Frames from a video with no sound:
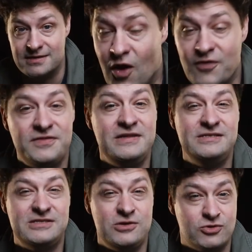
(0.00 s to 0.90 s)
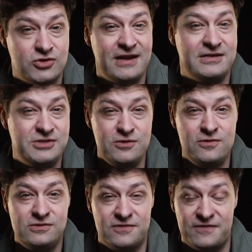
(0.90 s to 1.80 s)
all the things that you will try to
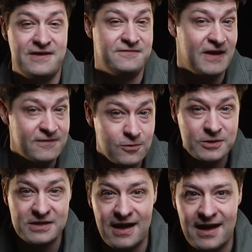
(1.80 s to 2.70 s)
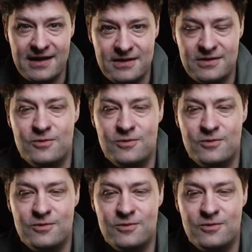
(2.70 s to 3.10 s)
do to find favor with God